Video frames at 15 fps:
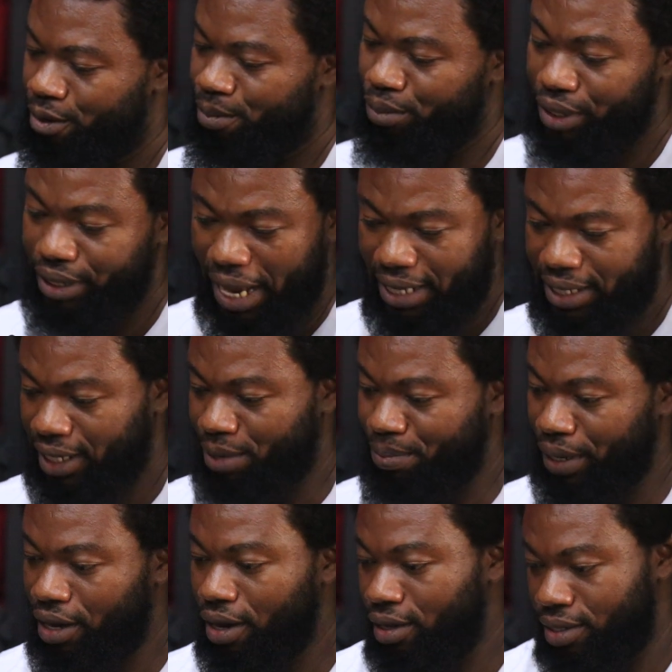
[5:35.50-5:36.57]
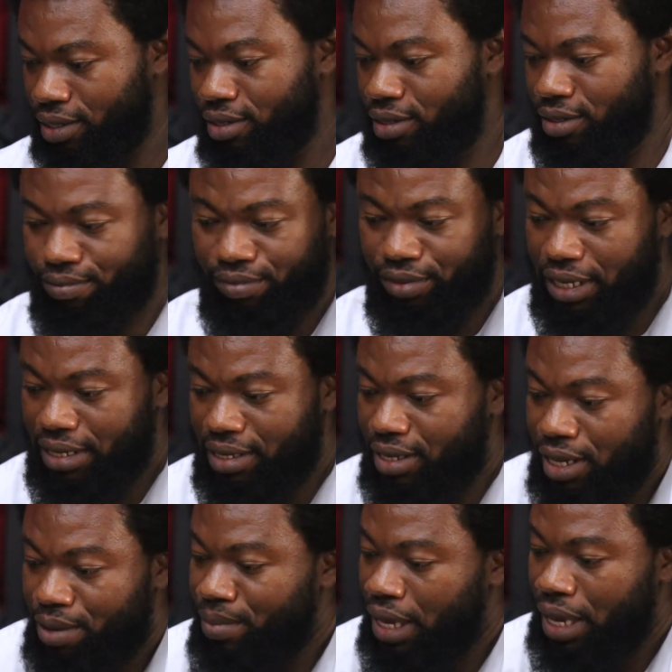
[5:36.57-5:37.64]
"Precisely because they
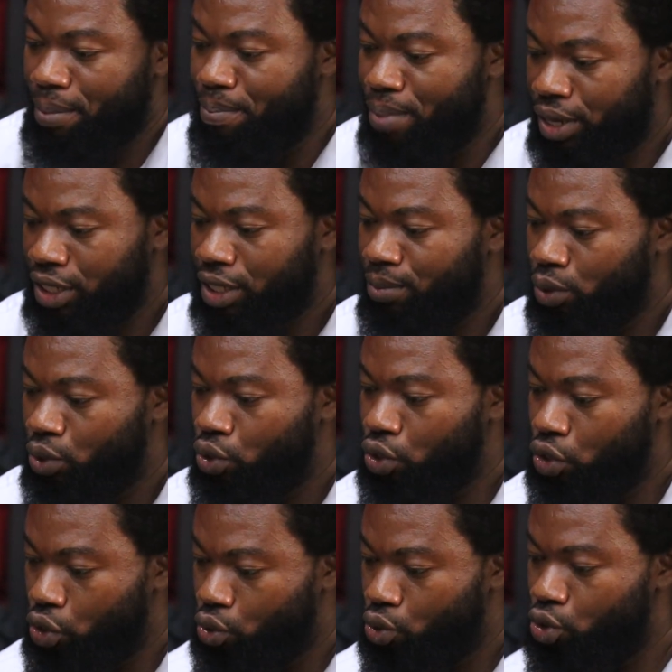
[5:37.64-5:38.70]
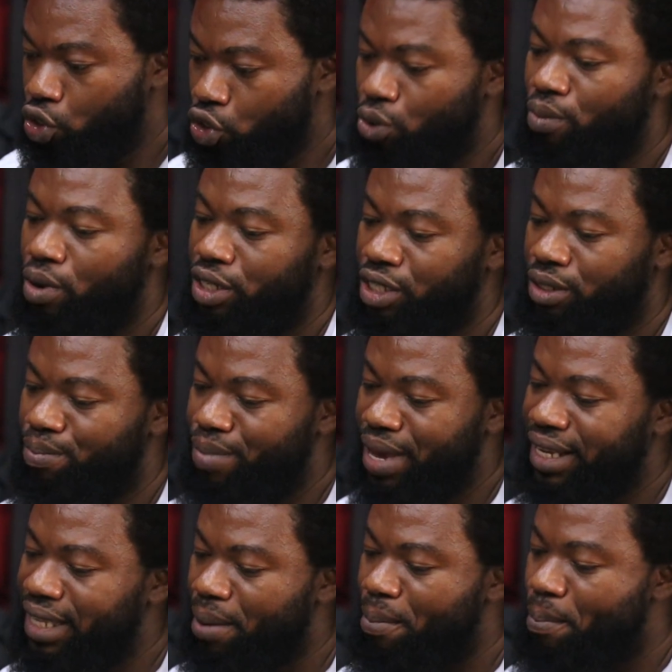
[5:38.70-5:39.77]
seem impossible to you, you must
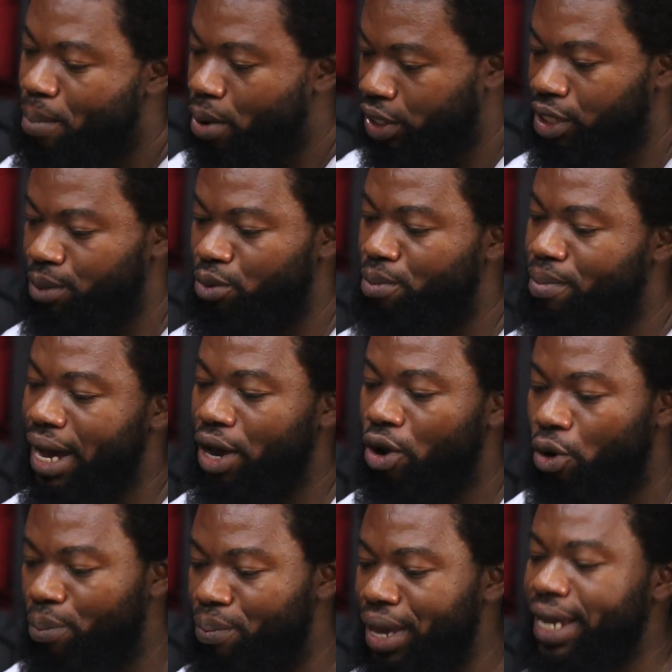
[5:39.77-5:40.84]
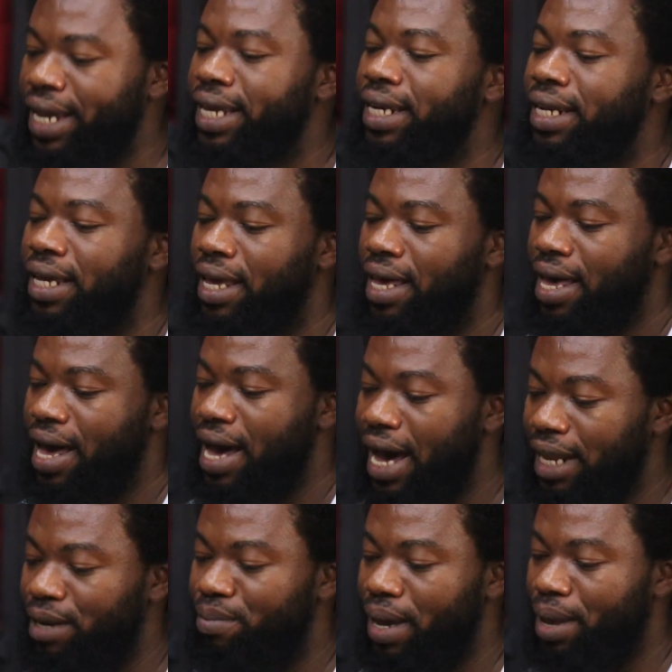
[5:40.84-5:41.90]
make them possible by obeying
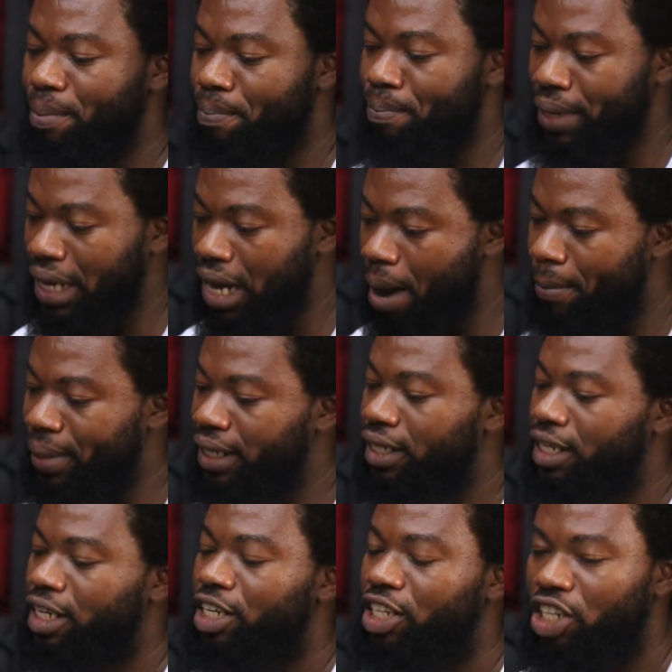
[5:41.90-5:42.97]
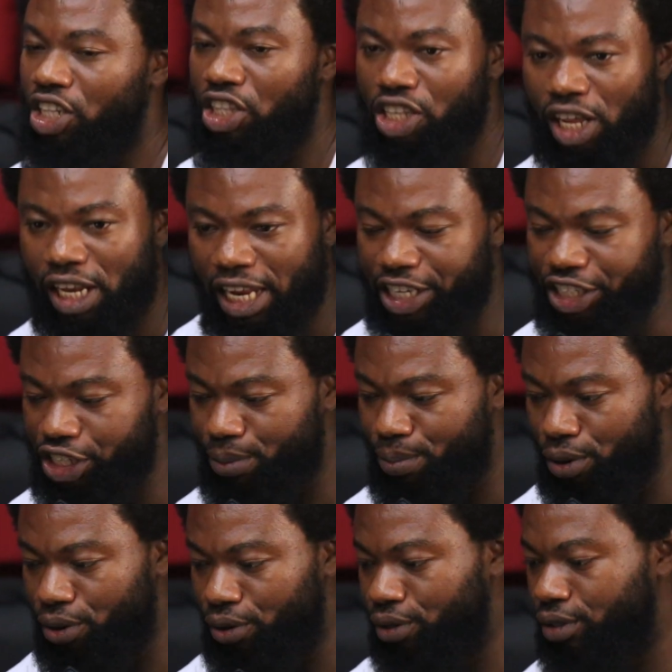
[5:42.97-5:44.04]
and by becoming
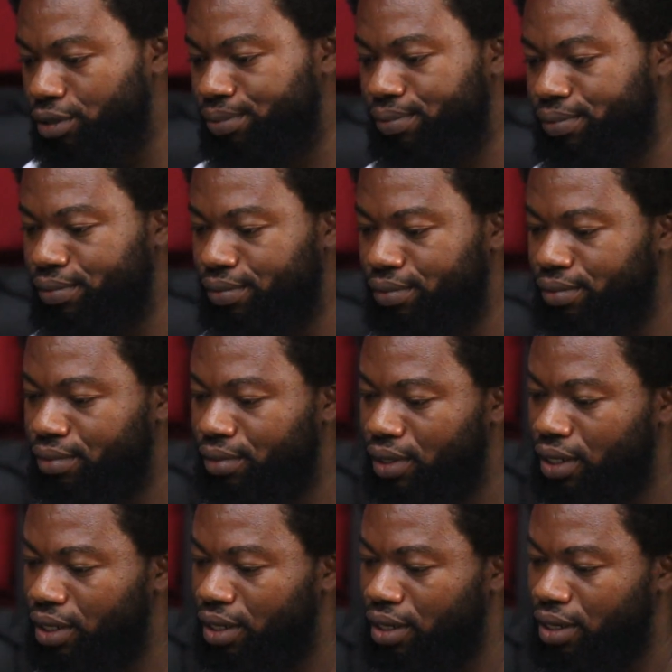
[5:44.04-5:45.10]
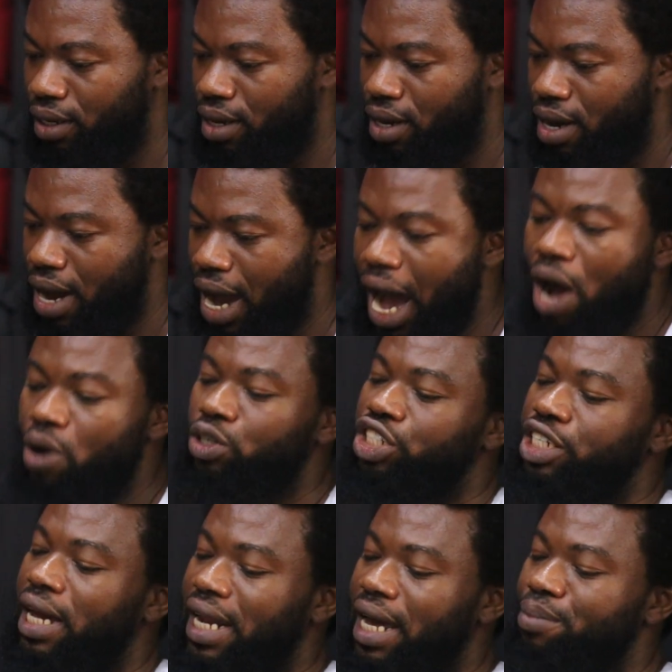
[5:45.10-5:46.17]
knowledgeable." "How
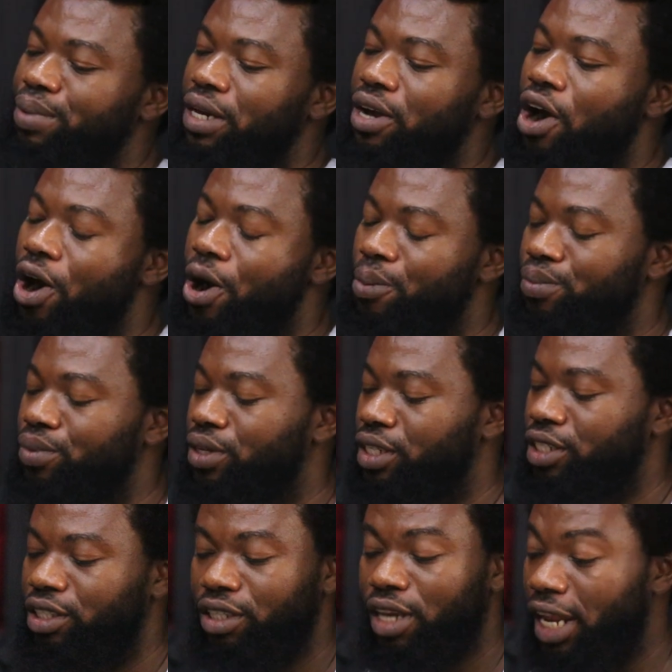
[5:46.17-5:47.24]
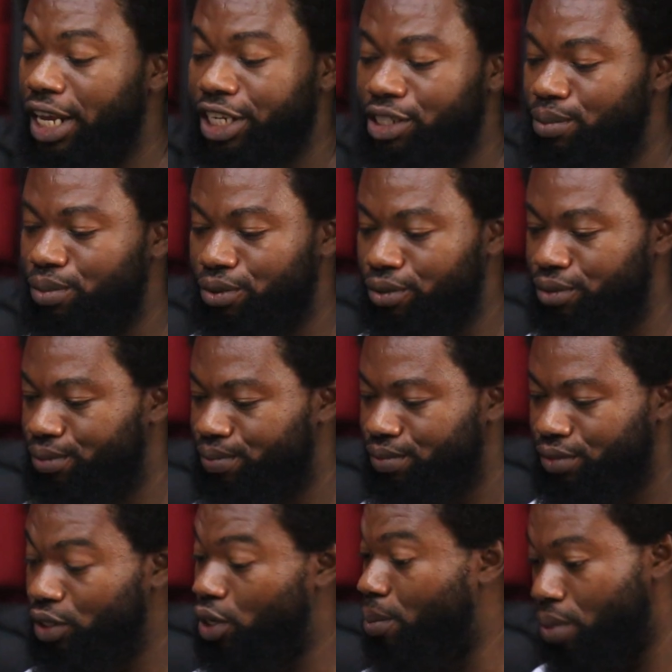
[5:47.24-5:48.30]
shall I become knowledgeable?"
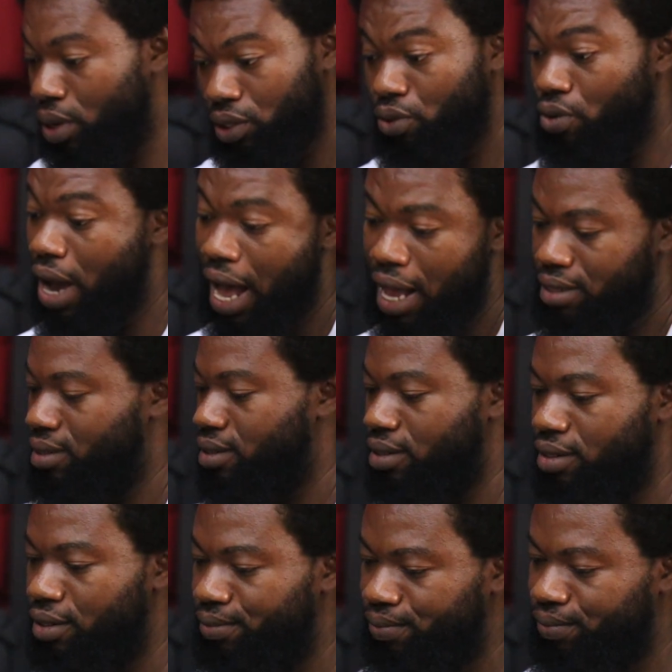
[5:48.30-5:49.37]
Don Bosco asks.